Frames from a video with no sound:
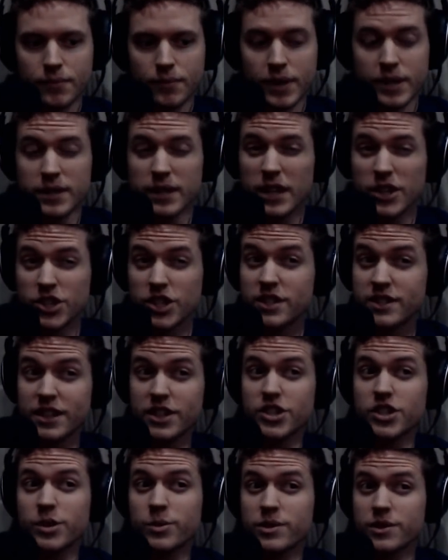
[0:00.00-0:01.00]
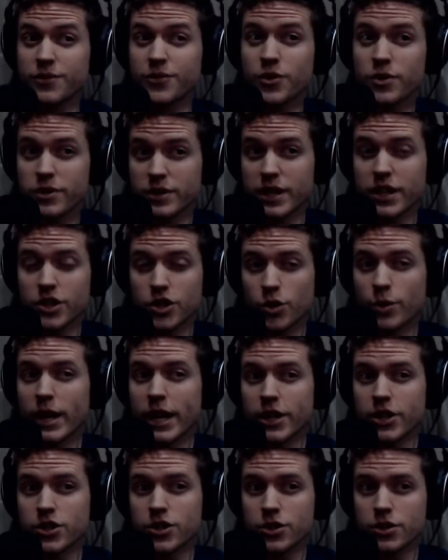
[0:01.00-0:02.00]
Because again, she said she was the first
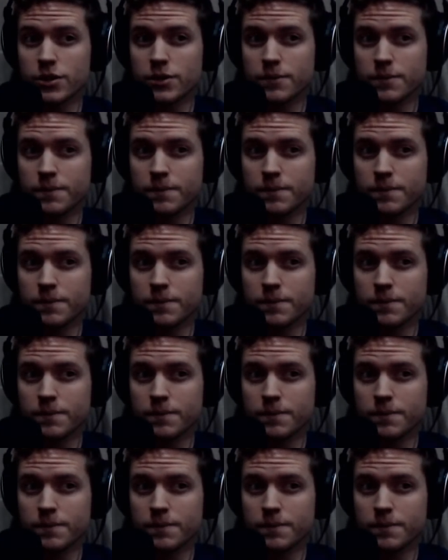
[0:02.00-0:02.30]
HOH.